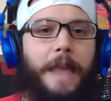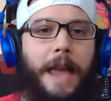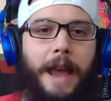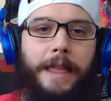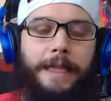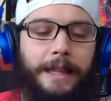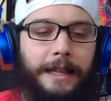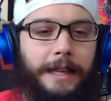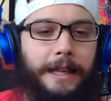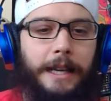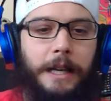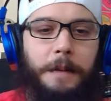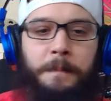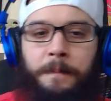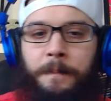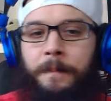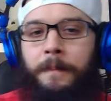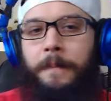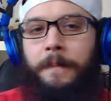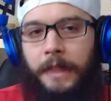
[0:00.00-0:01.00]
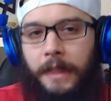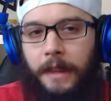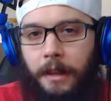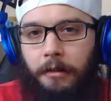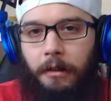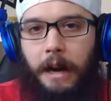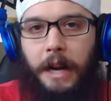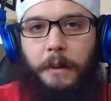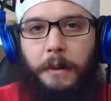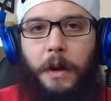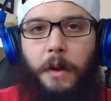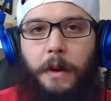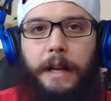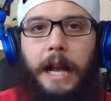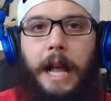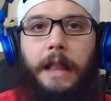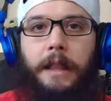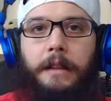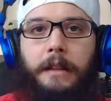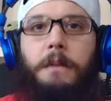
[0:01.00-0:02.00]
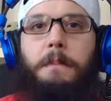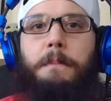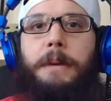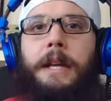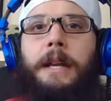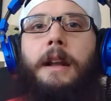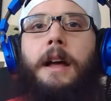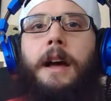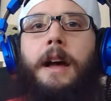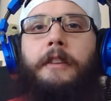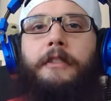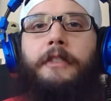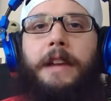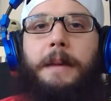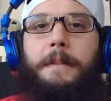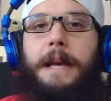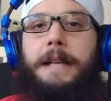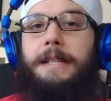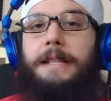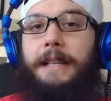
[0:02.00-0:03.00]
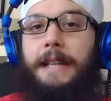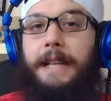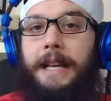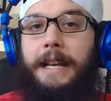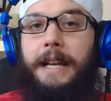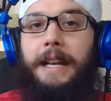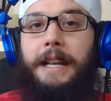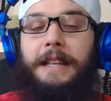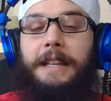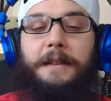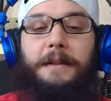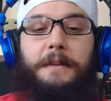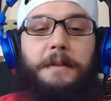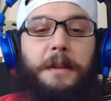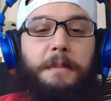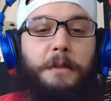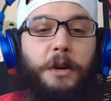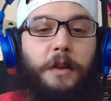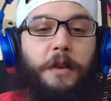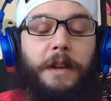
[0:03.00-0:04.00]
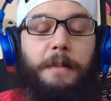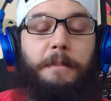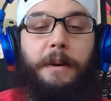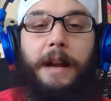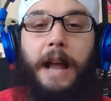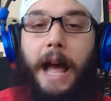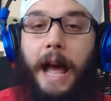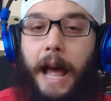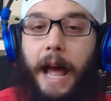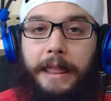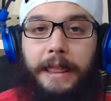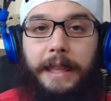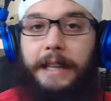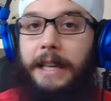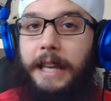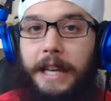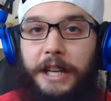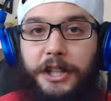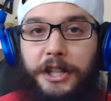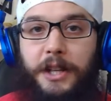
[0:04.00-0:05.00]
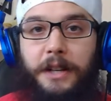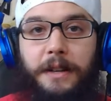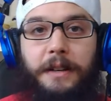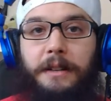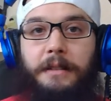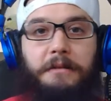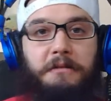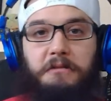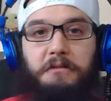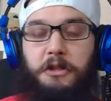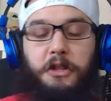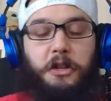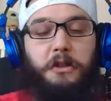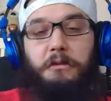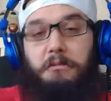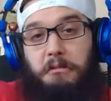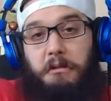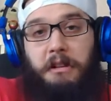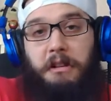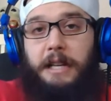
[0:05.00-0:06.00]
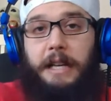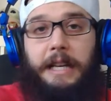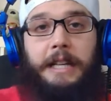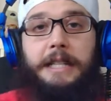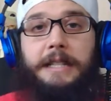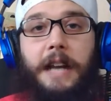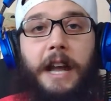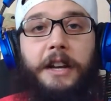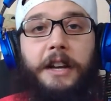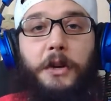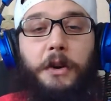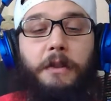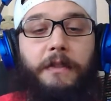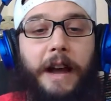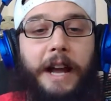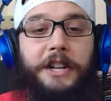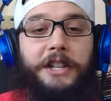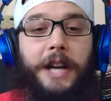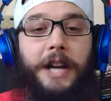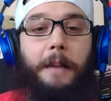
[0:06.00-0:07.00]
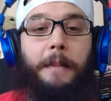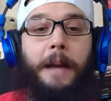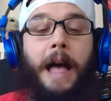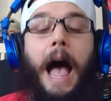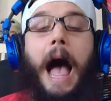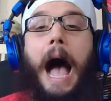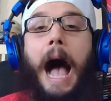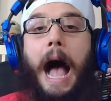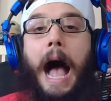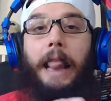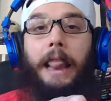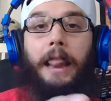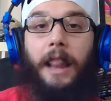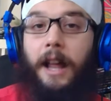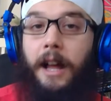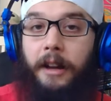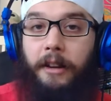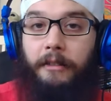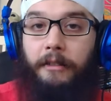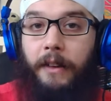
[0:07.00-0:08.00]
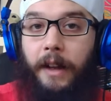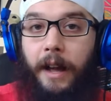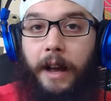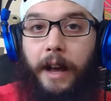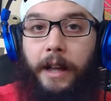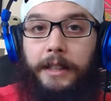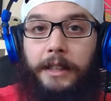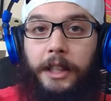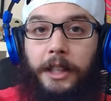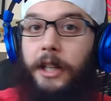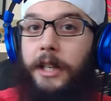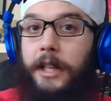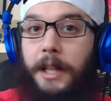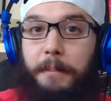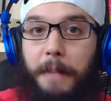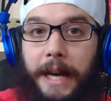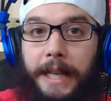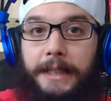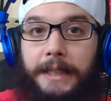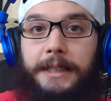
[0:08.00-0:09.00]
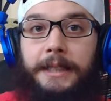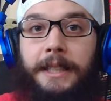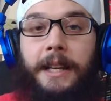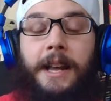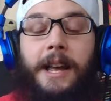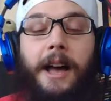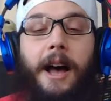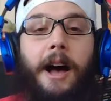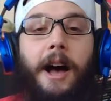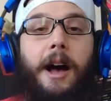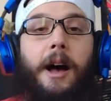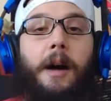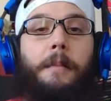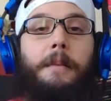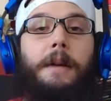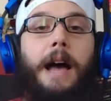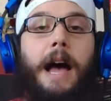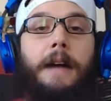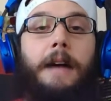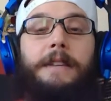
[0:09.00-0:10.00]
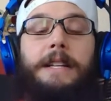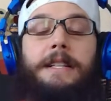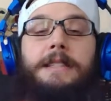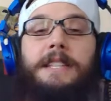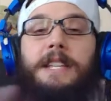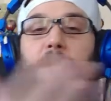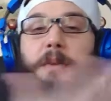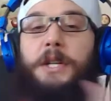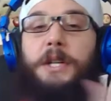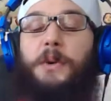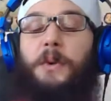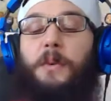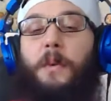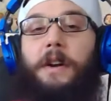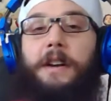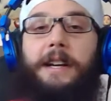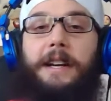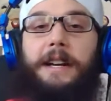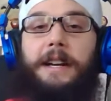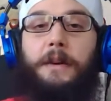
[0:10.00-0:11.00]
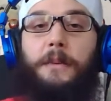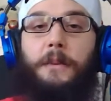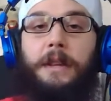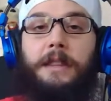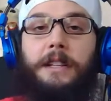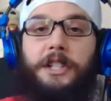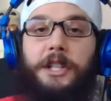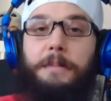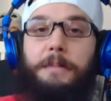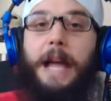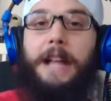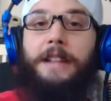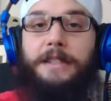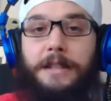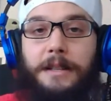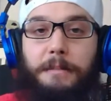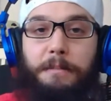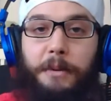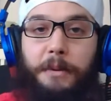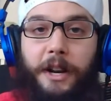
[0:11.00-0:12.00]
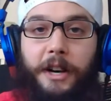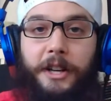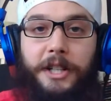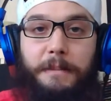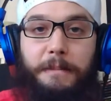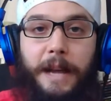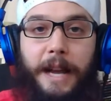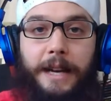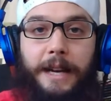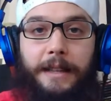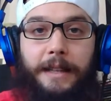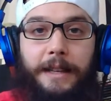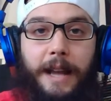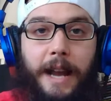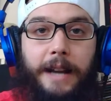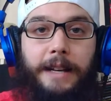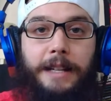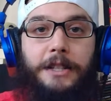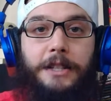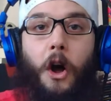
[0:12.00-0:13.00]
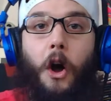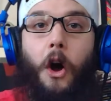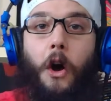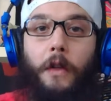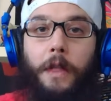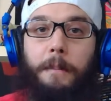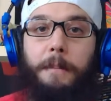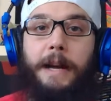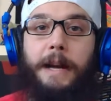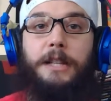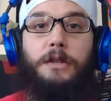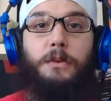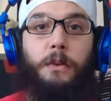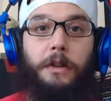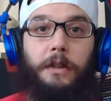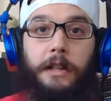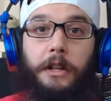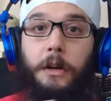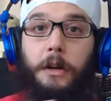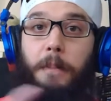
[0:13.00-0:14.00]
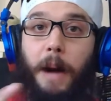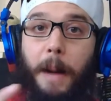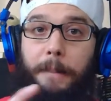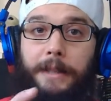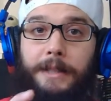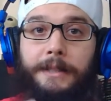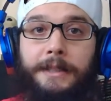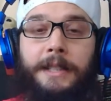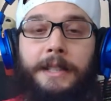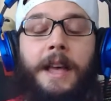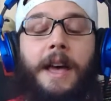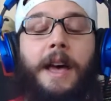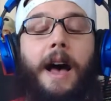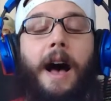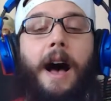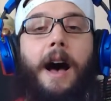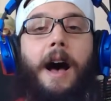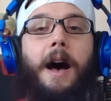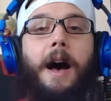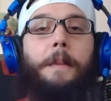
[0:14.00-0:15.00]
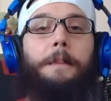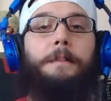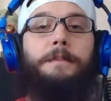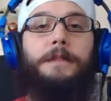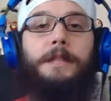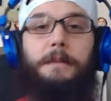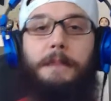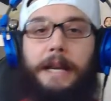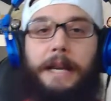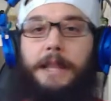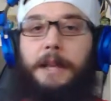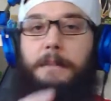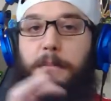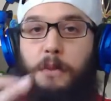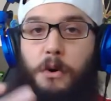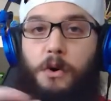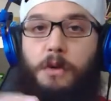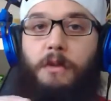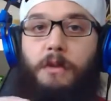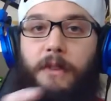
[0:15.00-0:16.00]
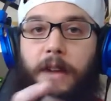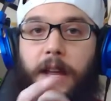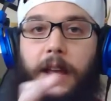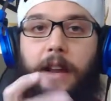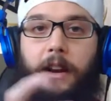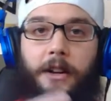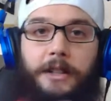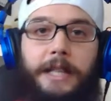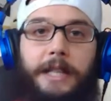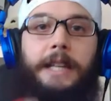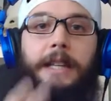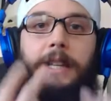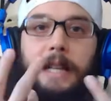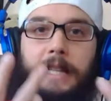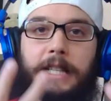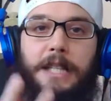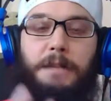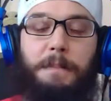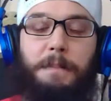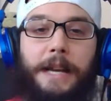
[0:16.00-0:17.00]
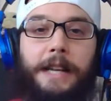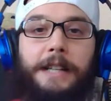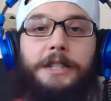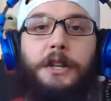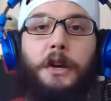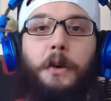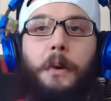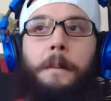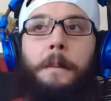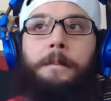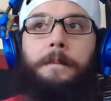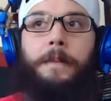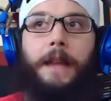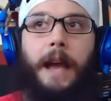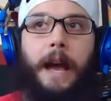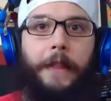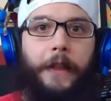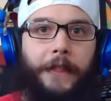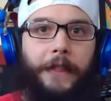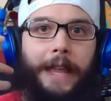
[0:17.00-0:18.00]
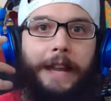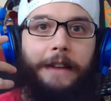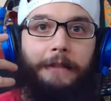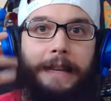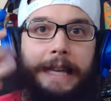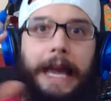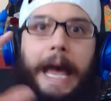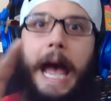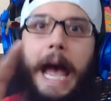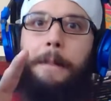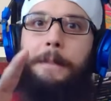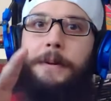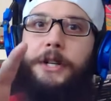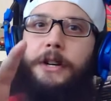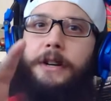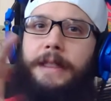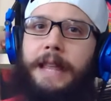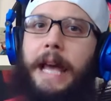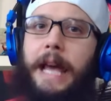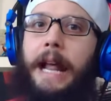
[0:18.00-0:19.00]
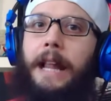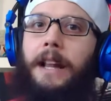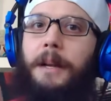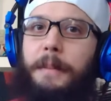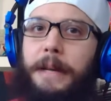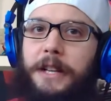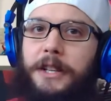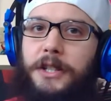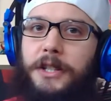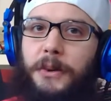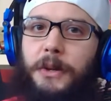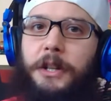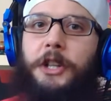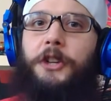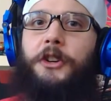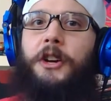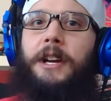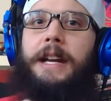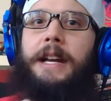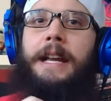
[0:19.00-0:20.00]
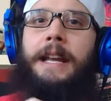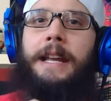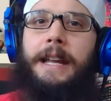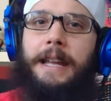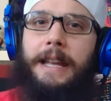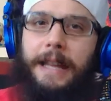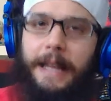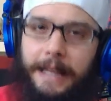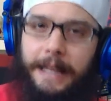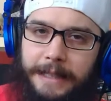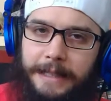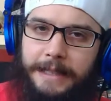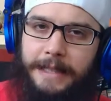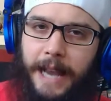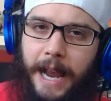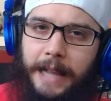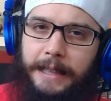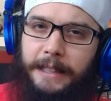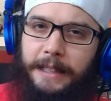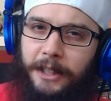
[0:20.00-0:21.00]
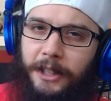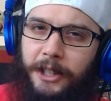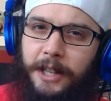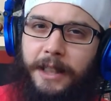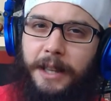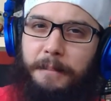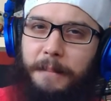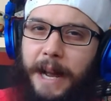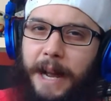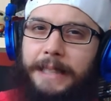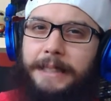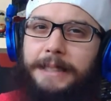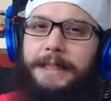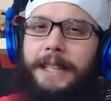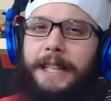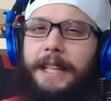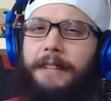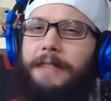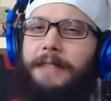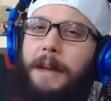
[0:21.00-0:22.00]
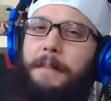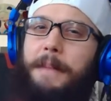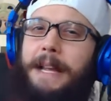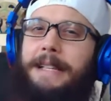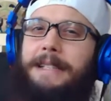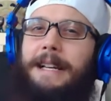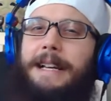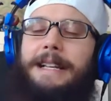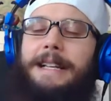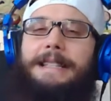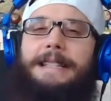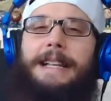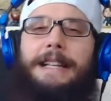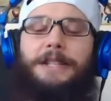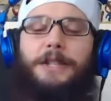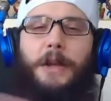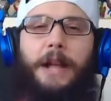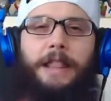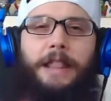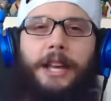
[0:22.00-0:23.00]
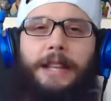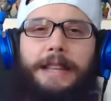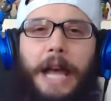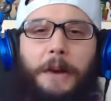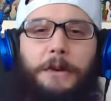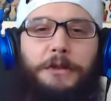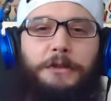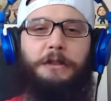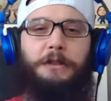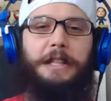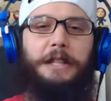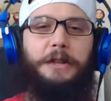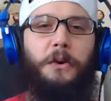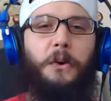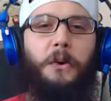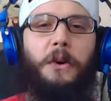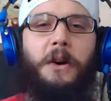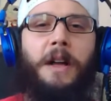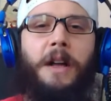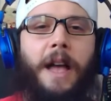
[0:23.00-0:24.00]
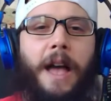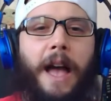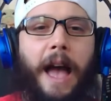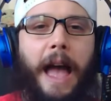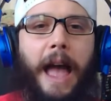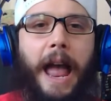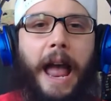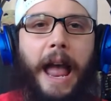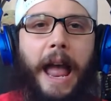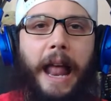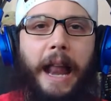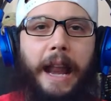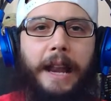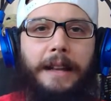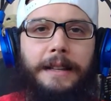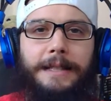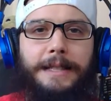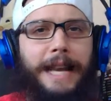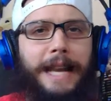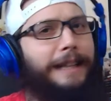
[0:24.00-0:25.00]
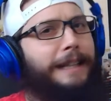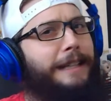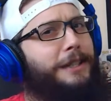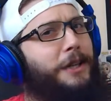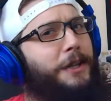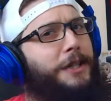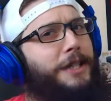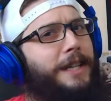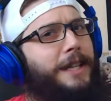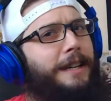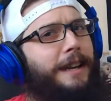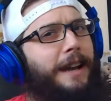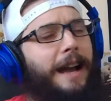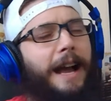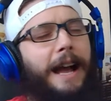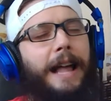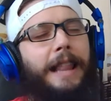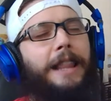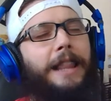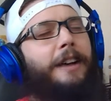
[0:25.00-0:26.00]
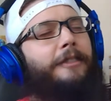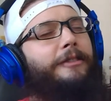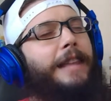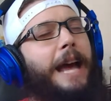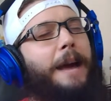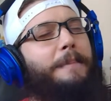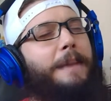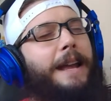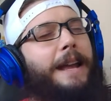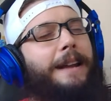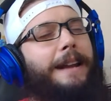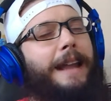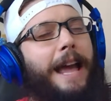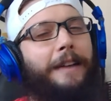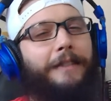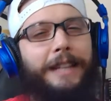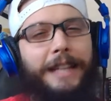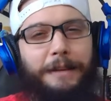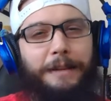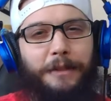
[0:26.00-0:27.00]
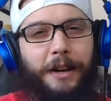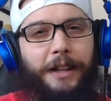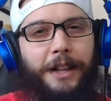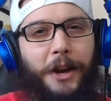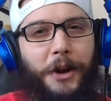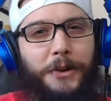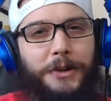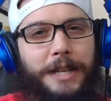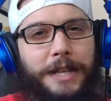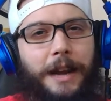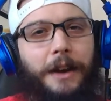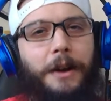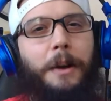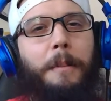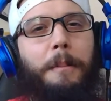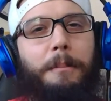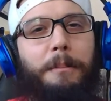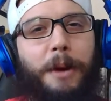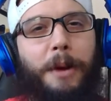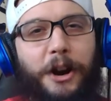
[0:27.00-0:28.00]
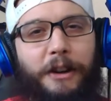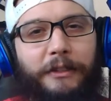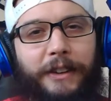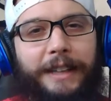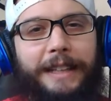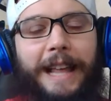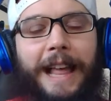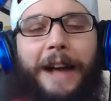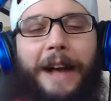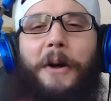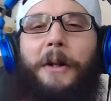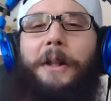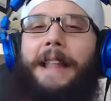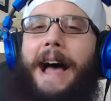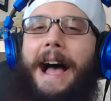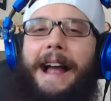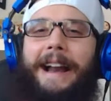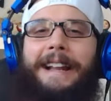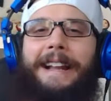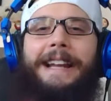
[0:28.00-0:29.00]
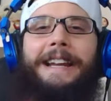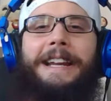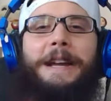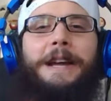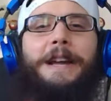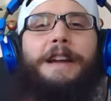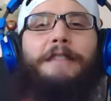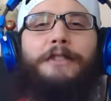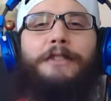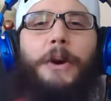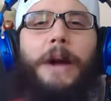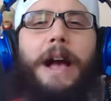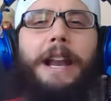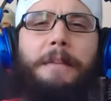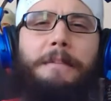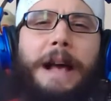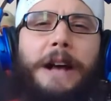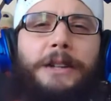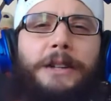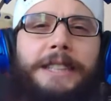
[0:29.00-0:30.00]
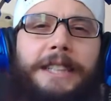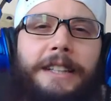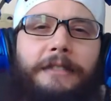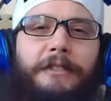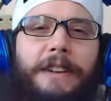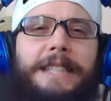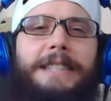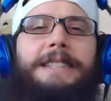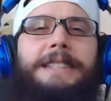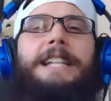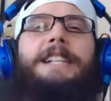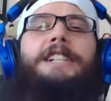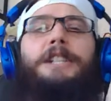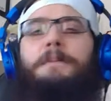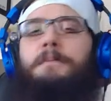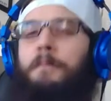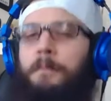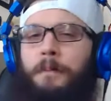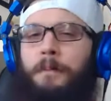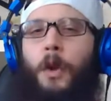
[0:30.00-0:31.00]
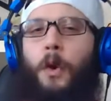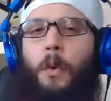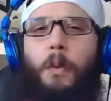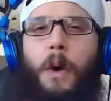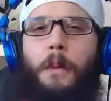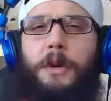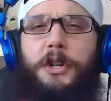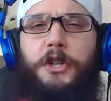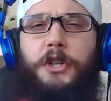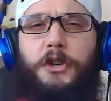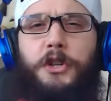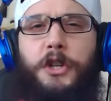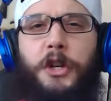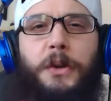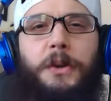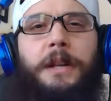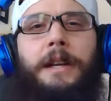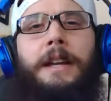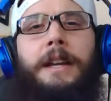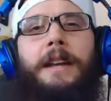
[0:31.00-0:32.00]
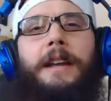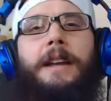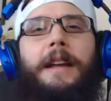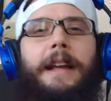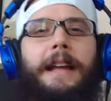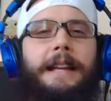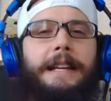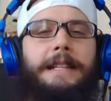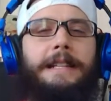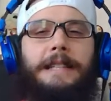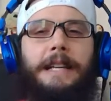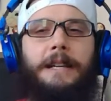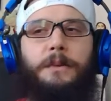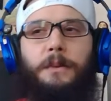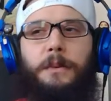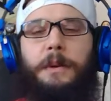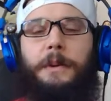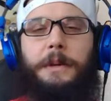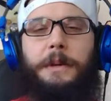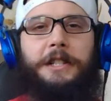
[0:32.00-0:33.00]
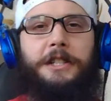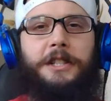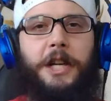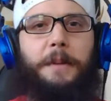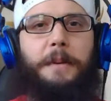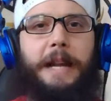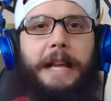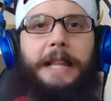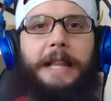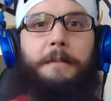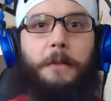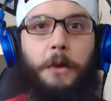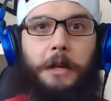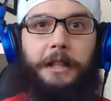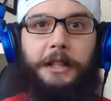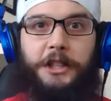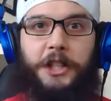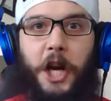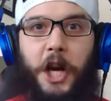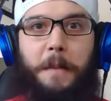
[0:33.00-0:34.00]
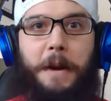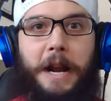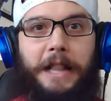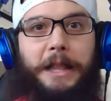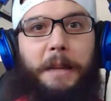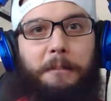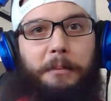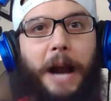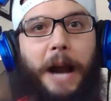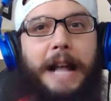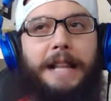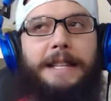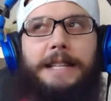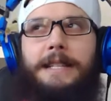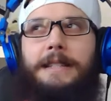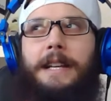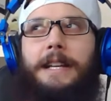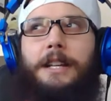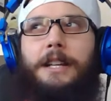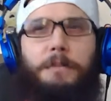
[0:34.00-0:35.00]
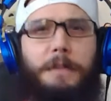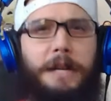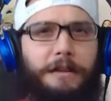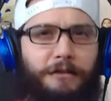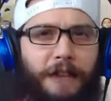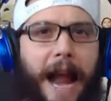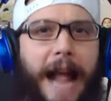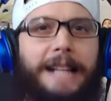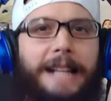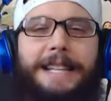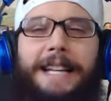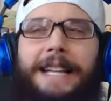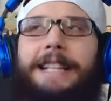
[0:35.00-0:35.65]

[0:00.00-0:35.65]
And kid, granted, we only got a little bit of him as a kid in the movie, but I think he should do, looks like he's going to do a fine job. I love the look of the mice. Obviously, when you were working with a Jim Henson production back in the 90s, all the mice were little puppets to make them move and articulate and speak. So I thought they captured that element to a degree inside the look of the mice, if that makes any sense. So I thought that was cool. And Stanley Tucci, I love that man. Having him run the hotel, perfect. That whole line, like, if you had a mouse infestation, what would you do? And he's like, well, we would exterminate them. Well, exterminate the brats. He's like, you mean rats?